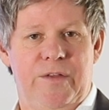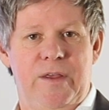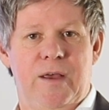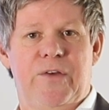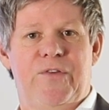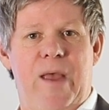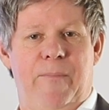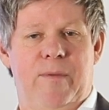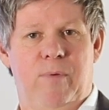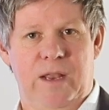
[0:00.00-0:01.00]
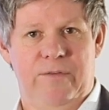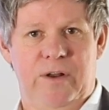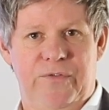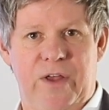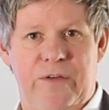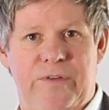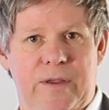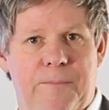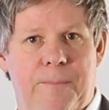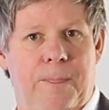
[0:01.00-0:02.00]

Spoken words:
the acceptable level of safety.